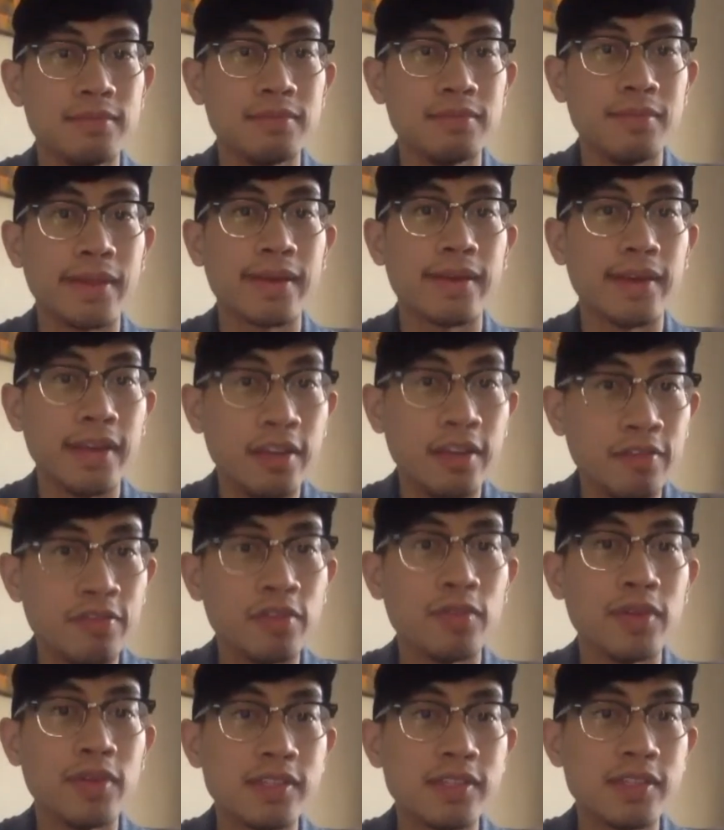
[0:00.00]
Like
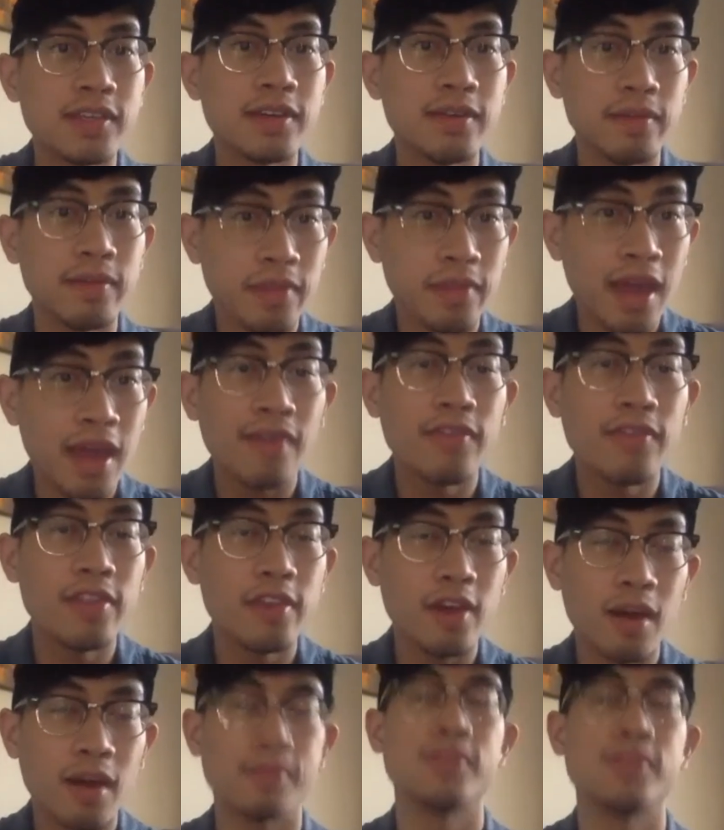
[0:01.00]
having
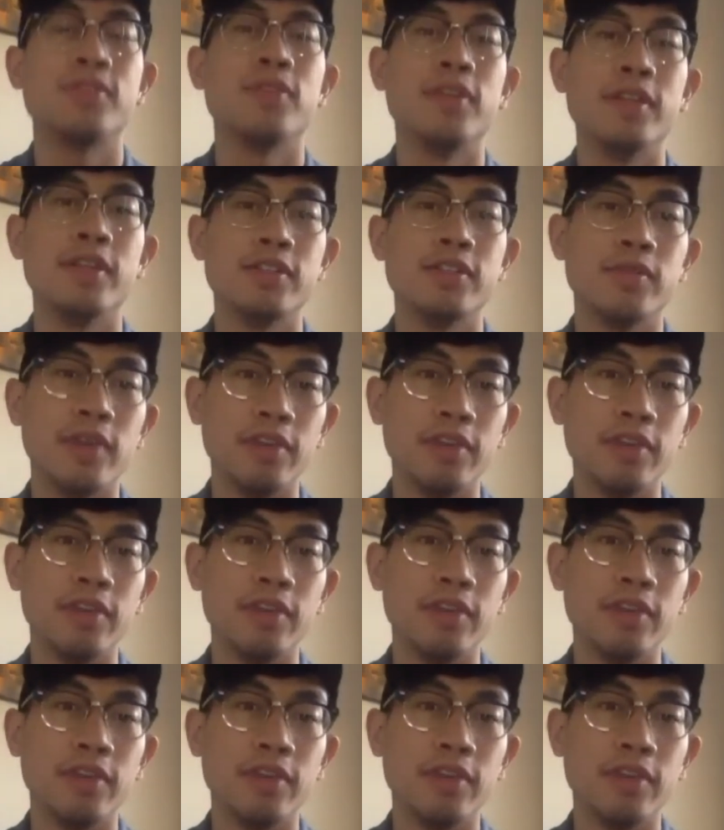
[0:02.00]
the opportunity to